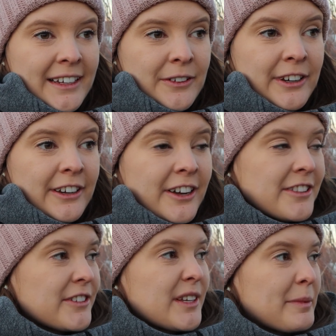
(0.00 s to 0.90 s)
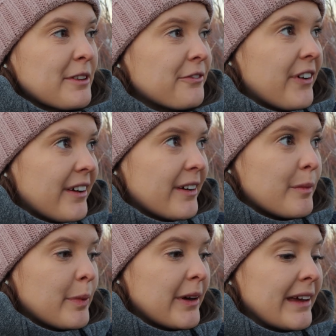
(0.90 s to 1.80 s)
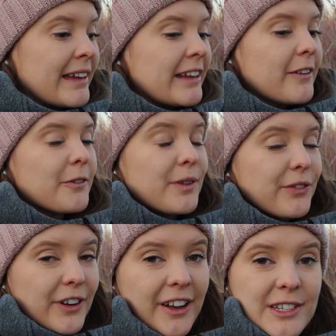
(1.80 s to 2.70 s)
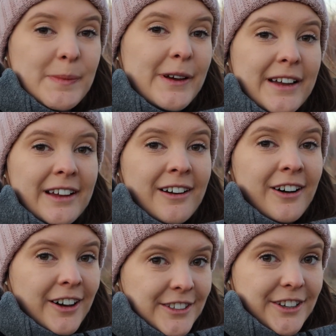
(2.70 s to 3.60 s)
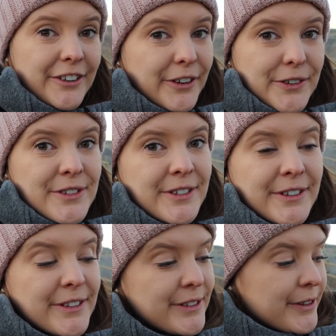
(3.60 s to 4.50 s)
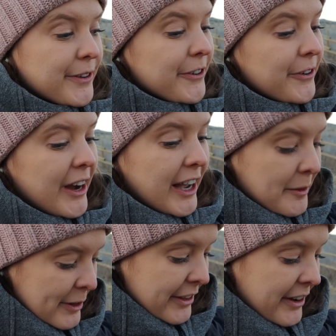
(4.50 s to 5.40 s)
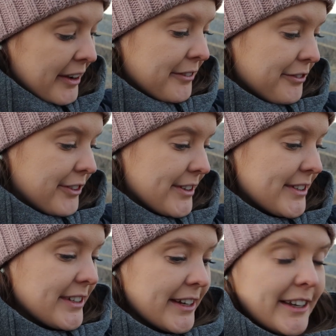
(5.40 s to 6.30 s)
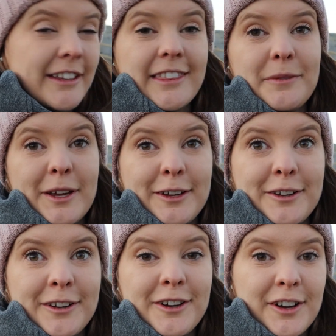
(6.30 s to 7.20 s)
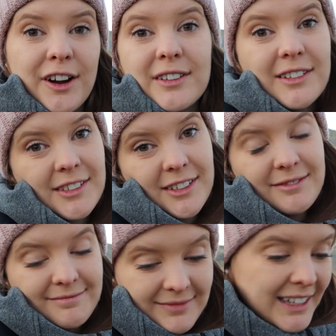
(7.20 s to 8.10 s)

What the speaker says: we're gonna cook those up on the fire, but we forgot to bring hot dog roasters, so I'm on the hunt for a stick that we can cook our hot dogs on.